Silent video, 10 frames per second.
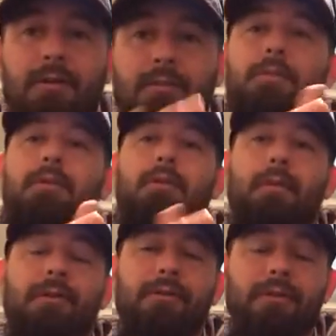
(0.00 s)
you
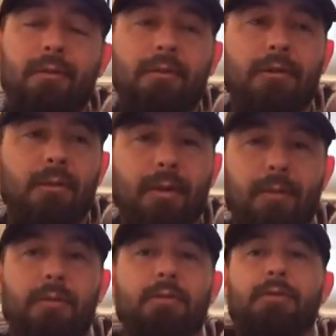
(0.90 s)
message some of these other
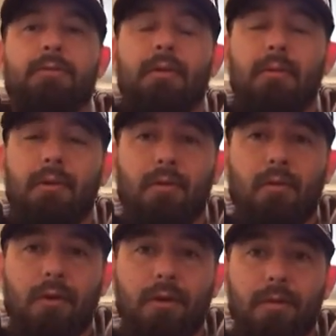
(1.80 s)
people, and they'll be like,
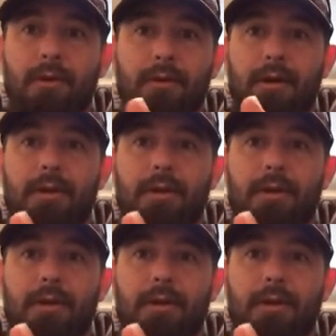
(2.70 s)
well, where you been?